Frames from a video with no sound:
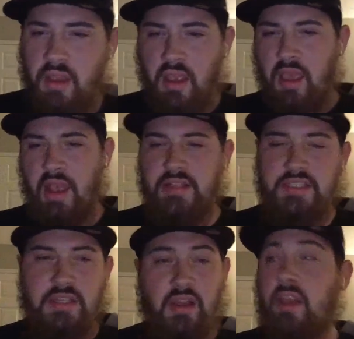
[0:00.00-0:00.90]

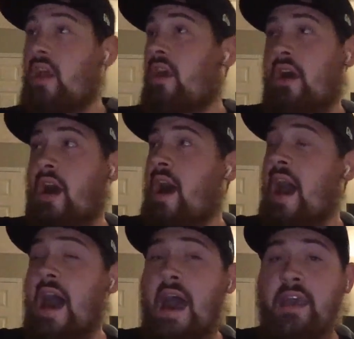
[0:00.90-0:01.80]
it's
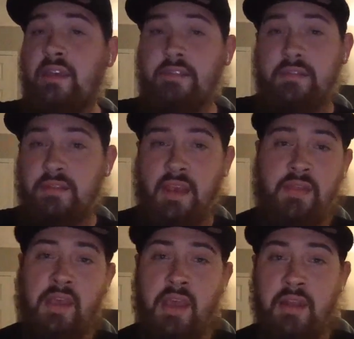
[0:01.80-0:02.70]
high
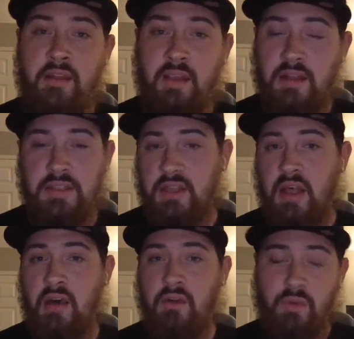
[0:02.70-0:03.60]
and then it's
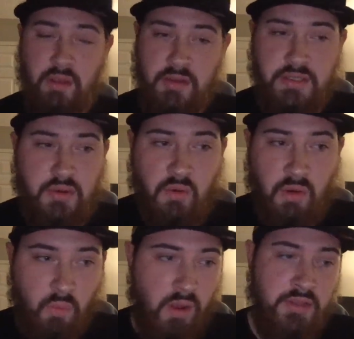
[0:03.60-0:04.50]
low, where they're
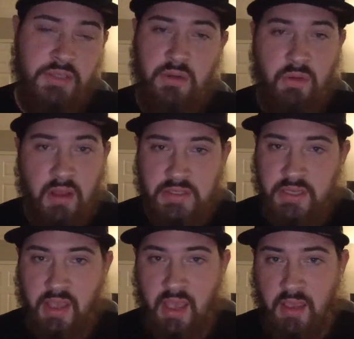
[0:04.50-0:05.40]
scoring 1-2 runs a
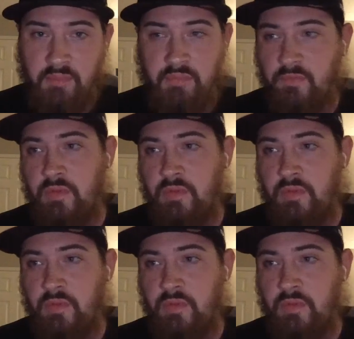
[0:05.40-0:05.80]
game,